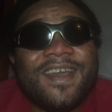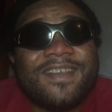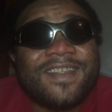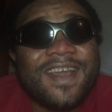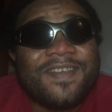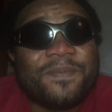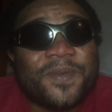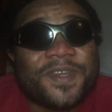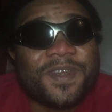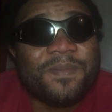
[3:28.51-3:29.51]
So that's
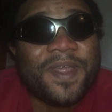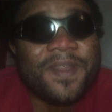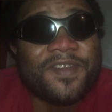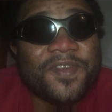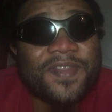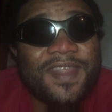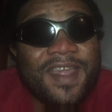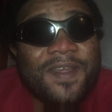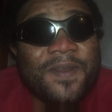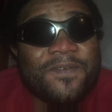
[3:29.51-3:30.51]
bullshit, man. They should
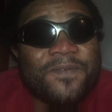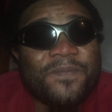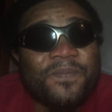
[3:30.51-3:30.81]
think of